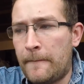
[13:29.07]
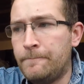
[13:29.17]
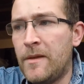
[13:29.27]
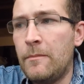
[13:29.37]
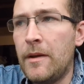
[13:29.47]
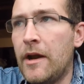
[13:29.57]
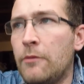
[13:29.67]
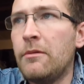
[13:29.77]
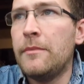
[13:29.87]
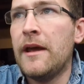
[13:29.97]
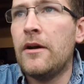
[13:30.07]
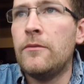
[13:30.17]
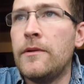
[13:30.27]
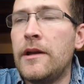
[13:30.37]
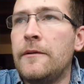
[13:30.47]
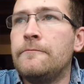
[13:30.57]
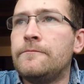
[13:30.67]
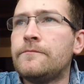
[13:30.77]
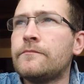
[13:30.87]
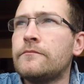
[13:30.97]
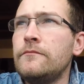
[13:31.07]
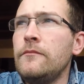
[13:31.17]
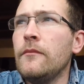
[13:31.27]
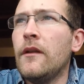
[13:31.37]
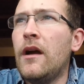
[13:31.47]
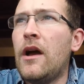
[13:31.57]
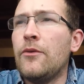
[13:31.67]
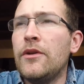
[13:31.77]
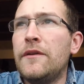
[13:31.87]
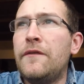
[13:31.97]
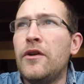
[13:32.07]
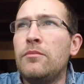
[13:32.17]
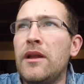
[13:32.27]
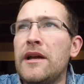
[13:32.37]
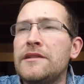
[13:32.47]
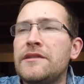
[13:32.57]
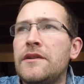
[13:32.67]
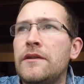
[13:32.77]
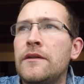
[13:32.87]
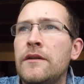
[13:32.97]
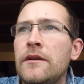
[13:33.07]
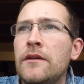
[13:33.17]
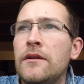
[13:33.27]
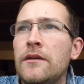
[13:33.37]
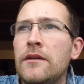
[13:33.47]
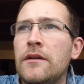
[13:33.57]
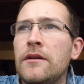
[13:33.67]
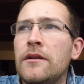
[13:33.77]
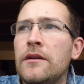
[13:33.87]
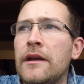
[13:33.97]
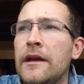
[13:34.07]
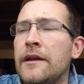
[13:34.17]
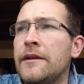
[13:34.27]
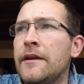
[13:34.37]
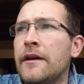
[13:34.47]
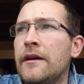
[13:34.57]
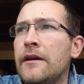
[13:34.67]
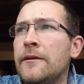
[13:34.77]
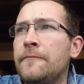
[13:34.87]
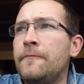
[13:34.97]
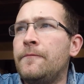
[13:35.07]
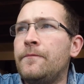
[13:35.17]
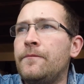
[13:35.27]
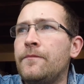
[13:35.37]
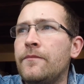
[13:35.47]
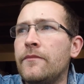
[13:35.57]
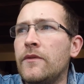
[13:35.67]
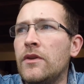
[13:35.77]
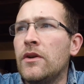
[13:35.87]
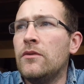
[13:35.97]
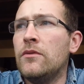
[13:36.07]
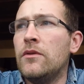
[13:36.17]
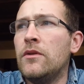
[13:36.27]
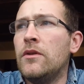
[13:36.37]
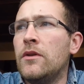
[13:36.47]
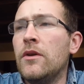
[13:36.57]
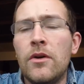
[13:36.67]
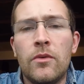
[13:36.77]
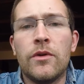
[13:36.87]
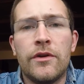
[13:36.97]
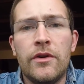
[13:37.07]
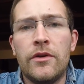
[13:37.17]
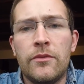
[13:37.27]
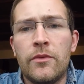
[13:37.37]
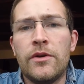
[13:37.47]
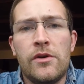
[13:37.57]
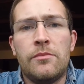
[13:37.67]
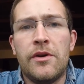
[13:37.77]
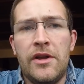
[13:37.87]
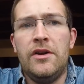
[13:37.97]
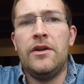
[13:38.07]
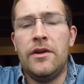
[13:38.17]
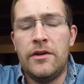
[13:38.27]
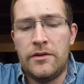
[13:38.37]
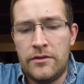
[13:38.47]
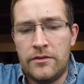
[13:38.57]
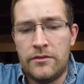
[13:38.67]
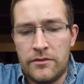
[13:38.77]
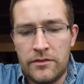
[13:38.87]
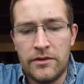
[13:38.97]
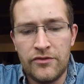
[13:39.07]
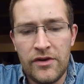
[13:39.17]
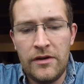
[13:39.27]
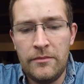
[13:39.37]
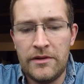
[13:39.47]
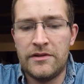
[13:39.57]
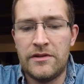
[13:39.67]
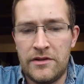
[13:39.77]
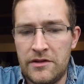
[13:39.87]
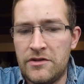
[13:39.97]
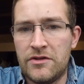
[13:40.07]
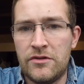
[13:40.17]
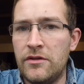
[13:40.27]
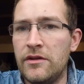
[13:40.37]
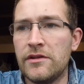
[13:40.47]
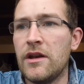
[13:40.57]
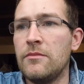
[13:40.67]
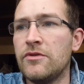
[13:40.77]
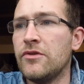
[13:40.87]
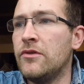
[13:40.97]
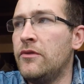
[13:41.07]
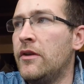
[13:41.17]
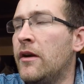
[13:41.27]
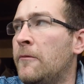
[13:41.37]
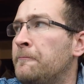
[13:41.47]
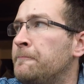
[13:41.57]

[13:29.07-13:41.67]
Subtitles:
They've been helping me out and I really feel blessed. And, you know, we're doing pretty good. The dream is, it's come true, you know.